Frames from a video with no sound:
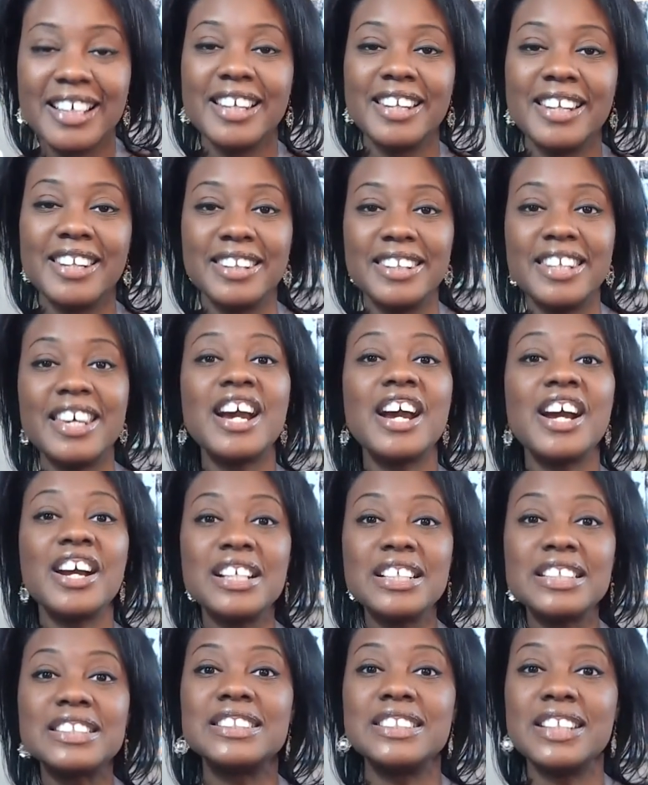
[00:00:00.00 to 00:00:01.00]
There
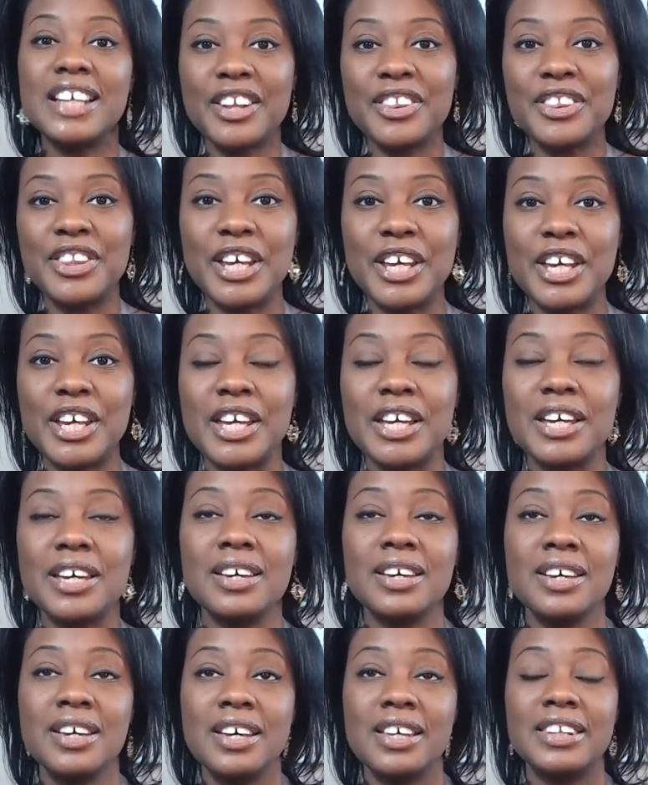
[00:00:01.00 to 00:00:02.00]
is nothing
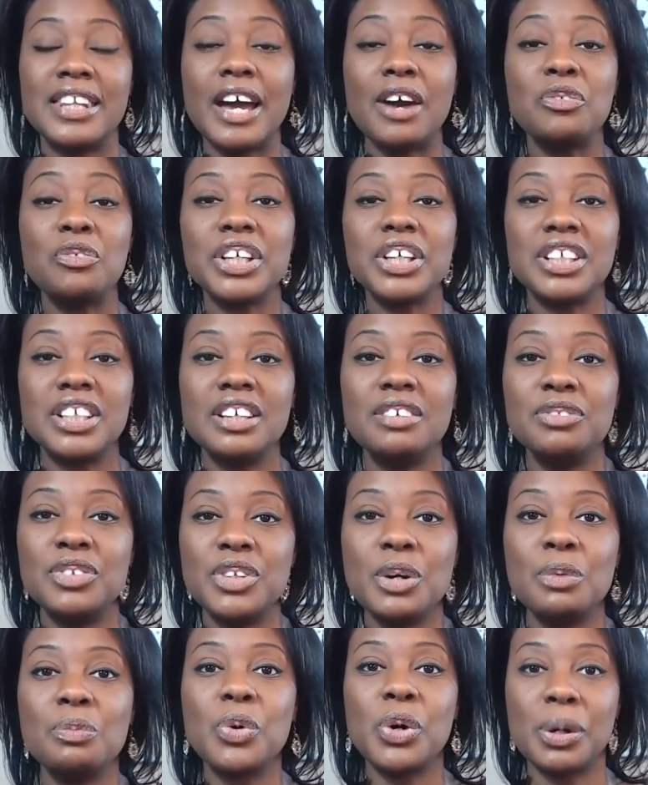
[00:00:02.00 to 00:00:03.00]
that would give
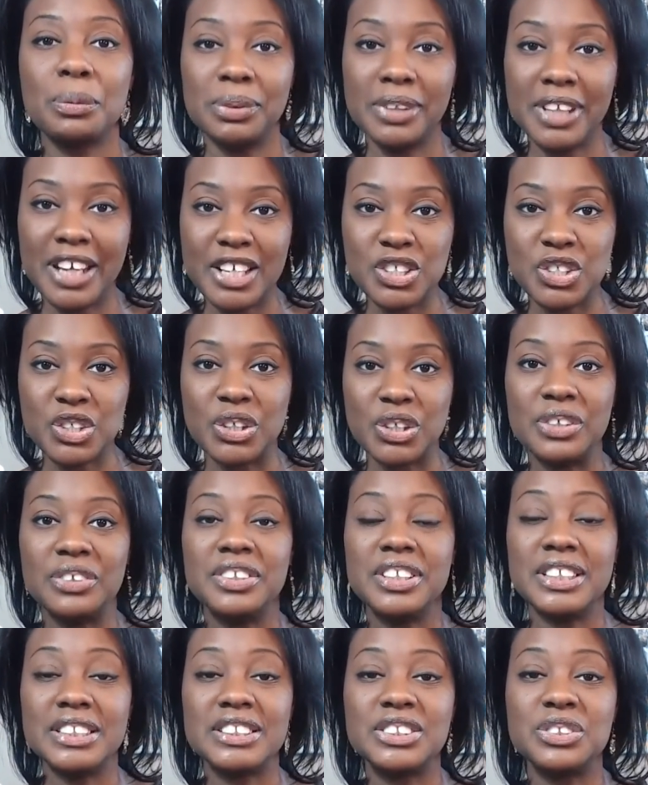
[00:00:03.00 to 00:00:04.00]
them more pleasure
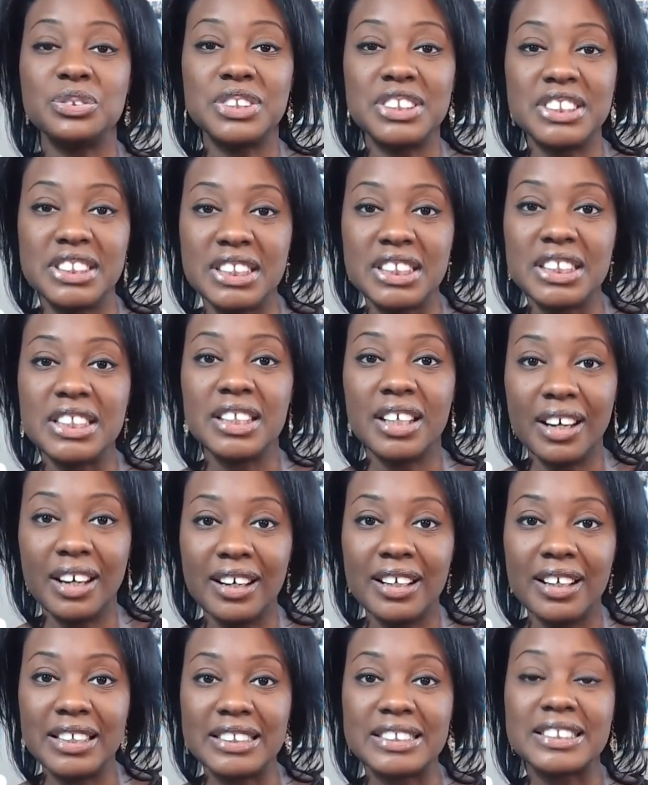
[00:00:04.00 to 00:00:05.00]
than to see
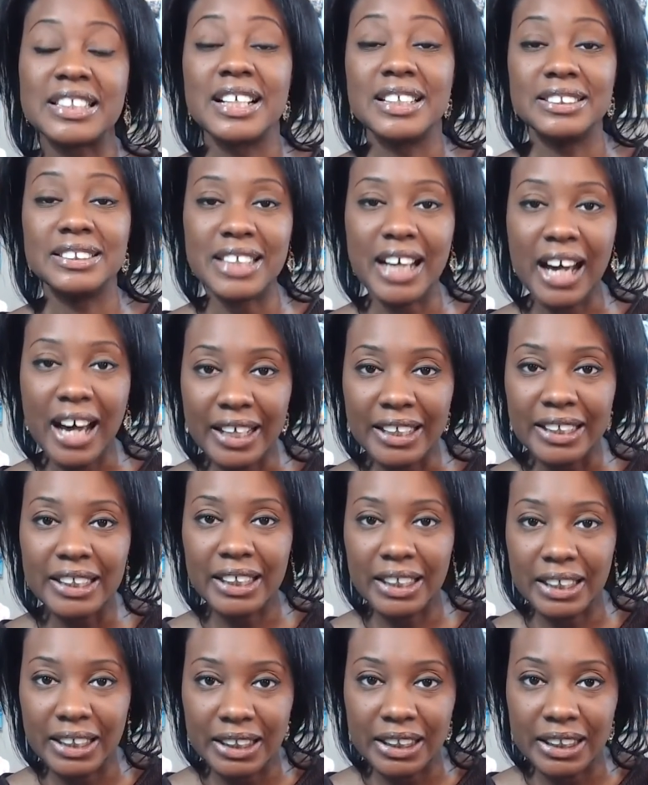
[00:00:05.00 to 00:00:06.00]
us
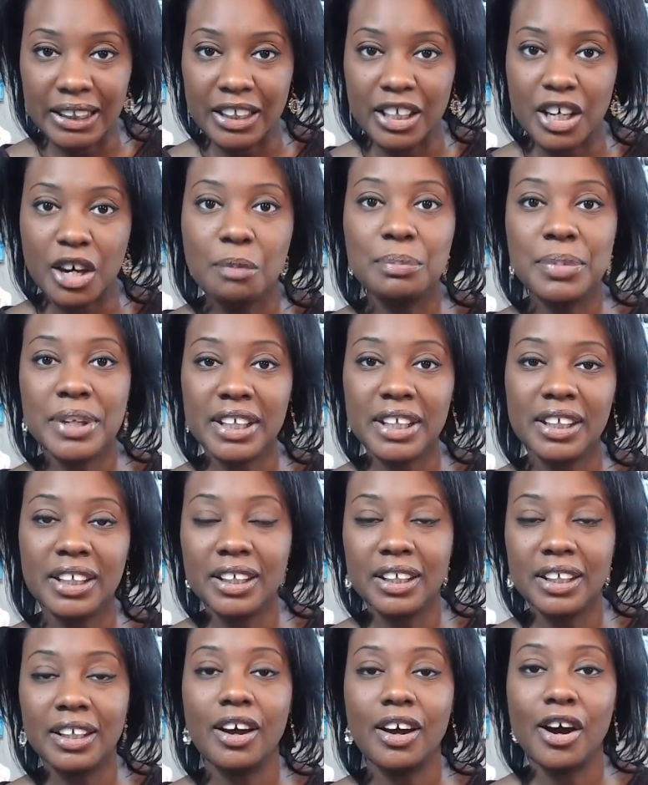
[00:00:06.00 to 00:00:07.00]
dying,
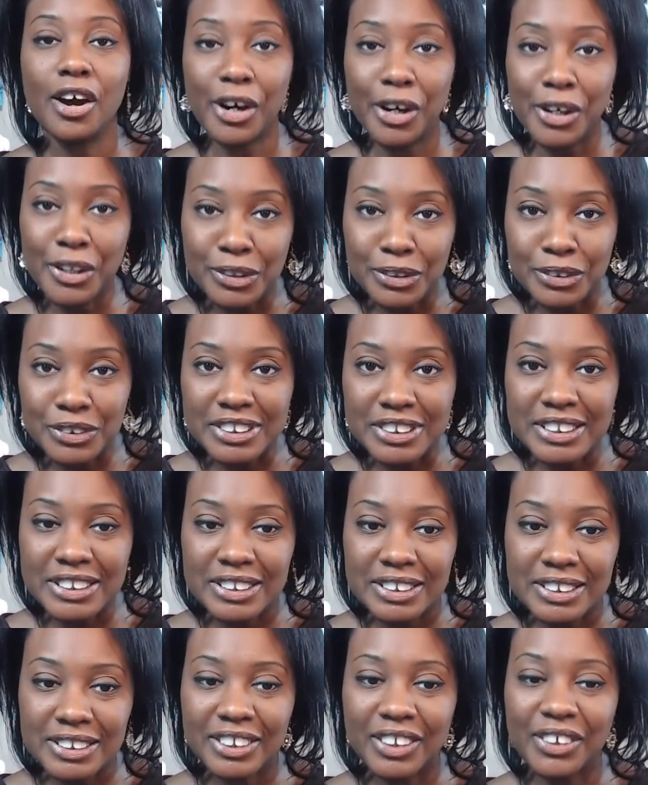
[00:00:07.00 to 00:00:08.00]
being hurt,
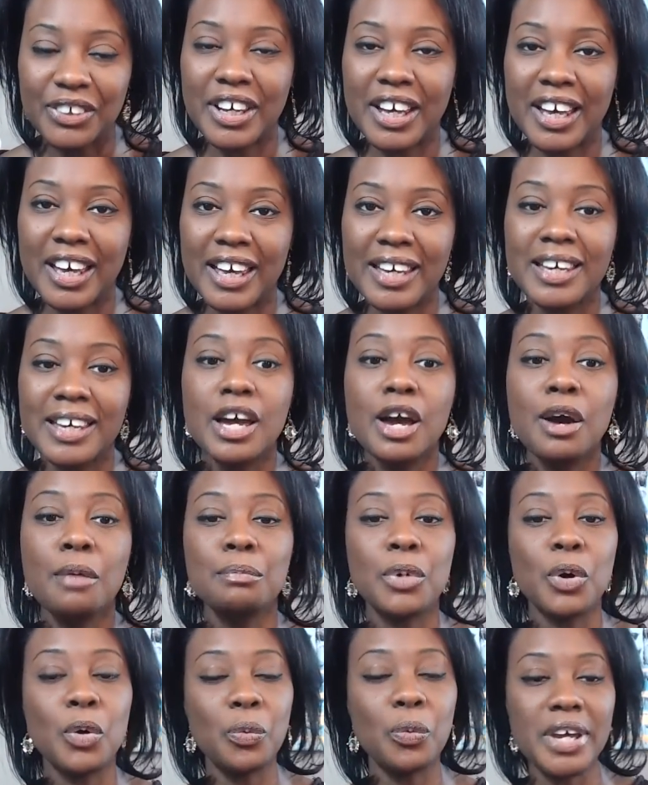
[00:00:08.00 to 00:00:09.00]
okay?
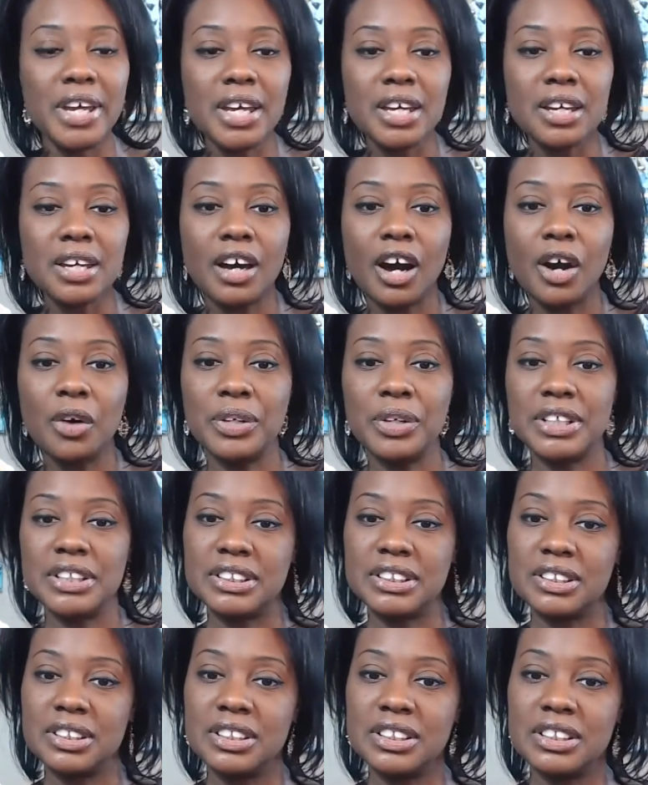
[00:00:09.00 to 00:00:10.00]
But we go
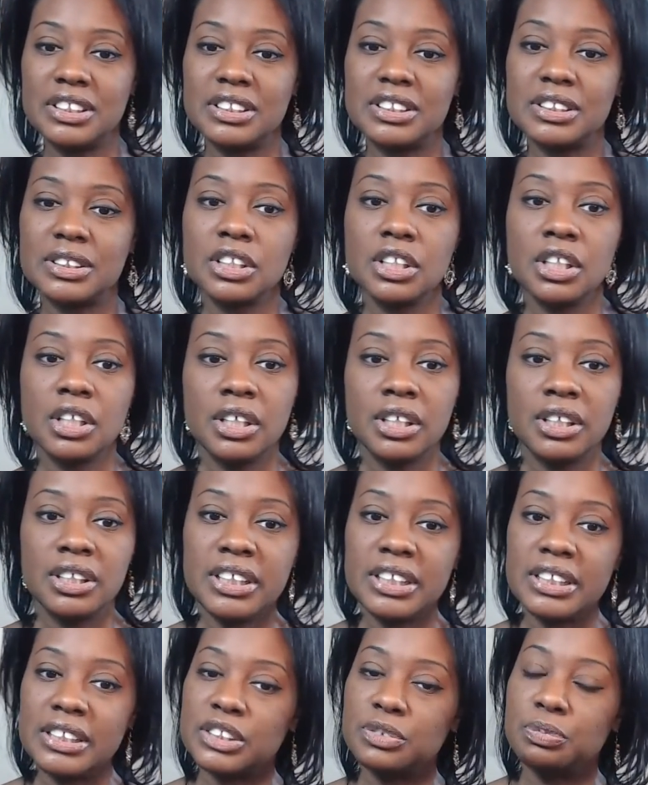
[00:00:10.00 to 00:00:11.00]
into these
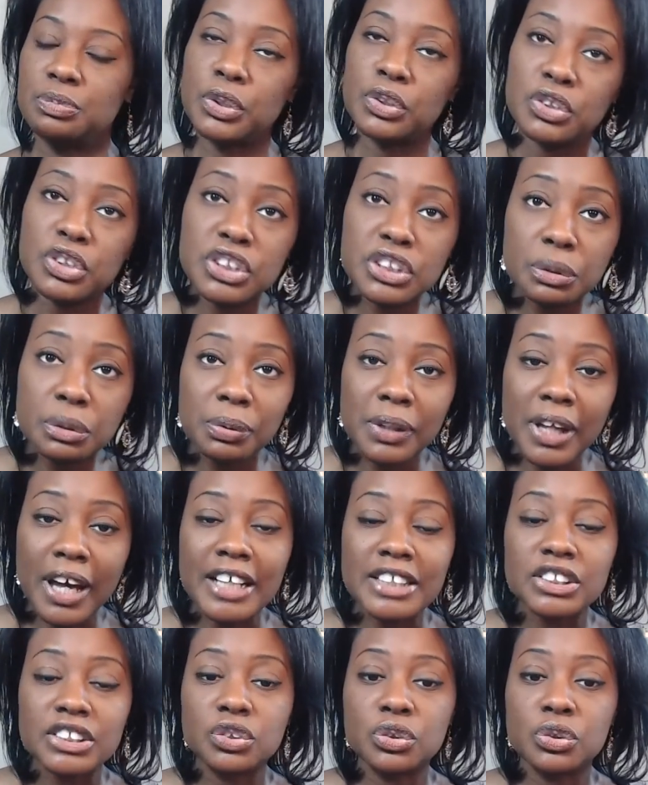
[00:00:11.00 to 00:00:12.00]
beauty supply
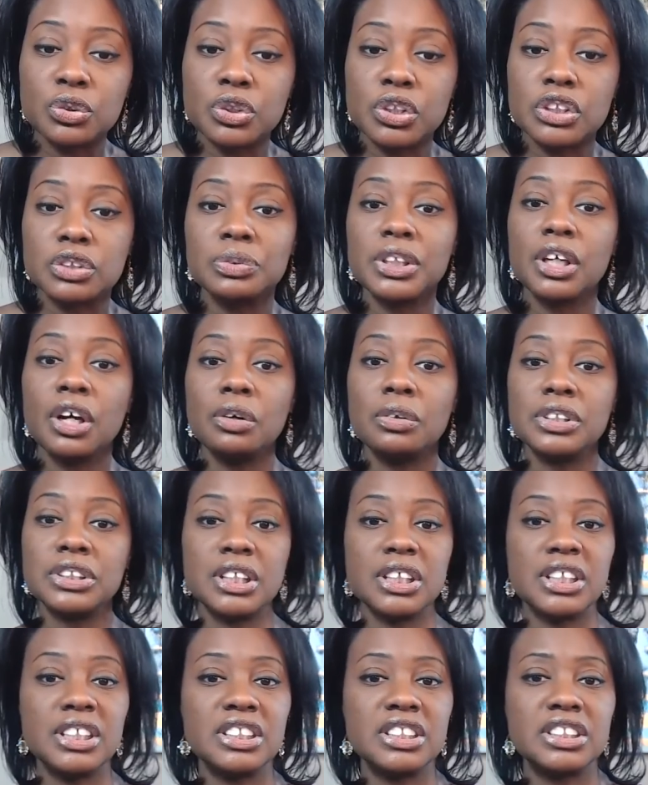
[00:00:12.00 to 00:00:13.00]
stores, we go into
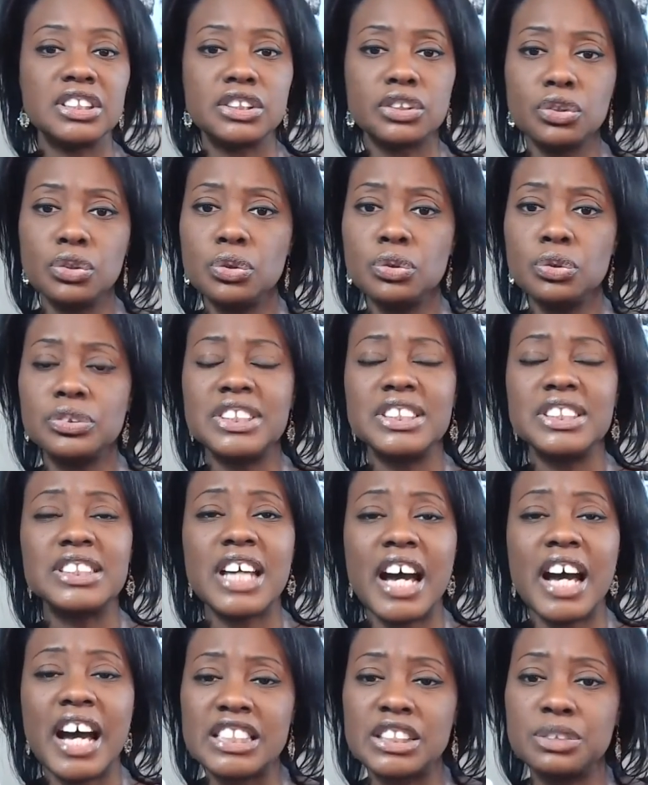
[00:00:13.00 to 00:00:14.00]
these schools, these
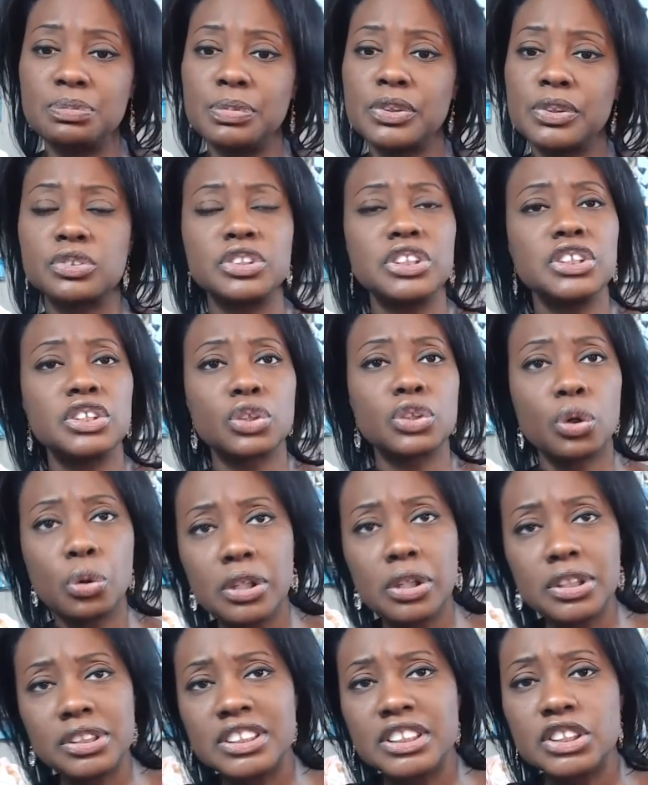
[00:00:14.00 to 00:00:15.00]
hospitals, these
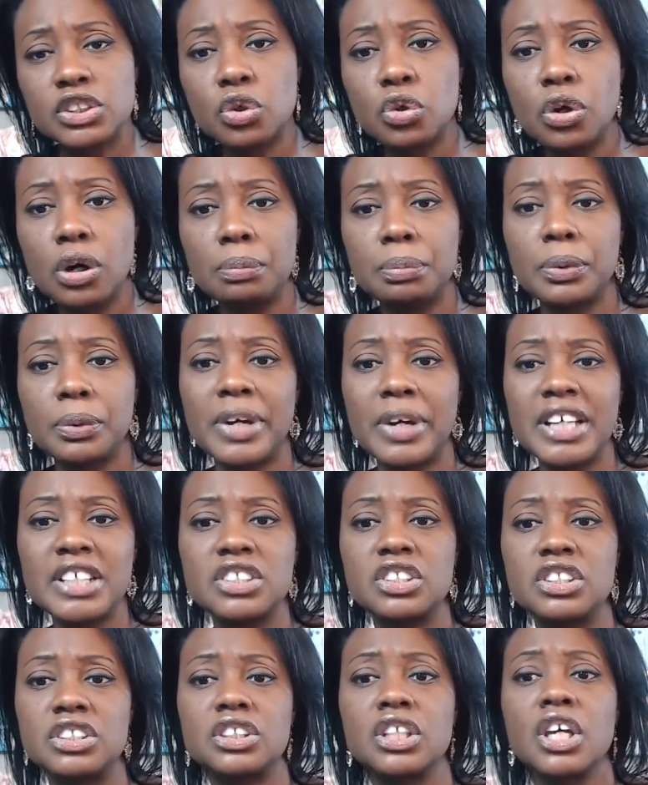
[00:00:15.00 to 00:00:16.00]
courts, these
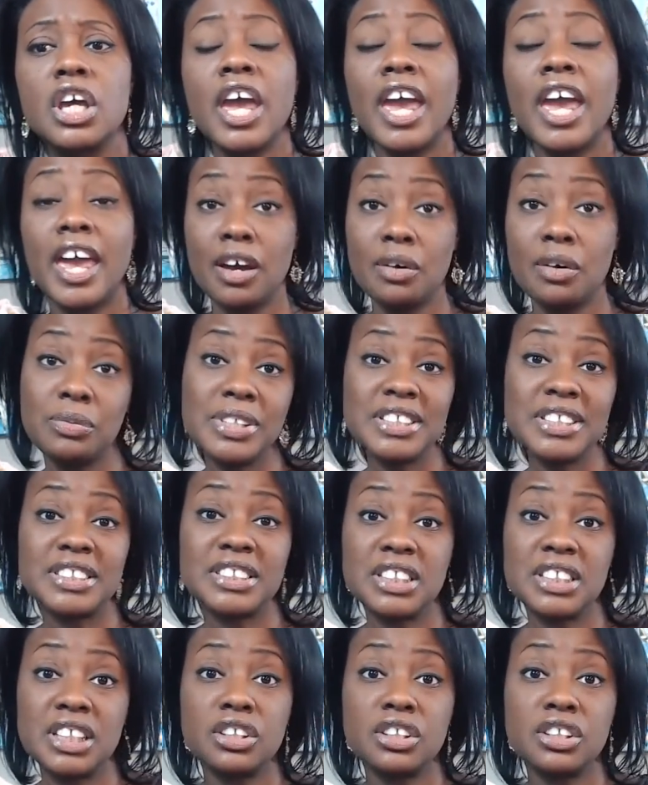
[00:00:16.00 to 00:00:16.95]
corporations, and we send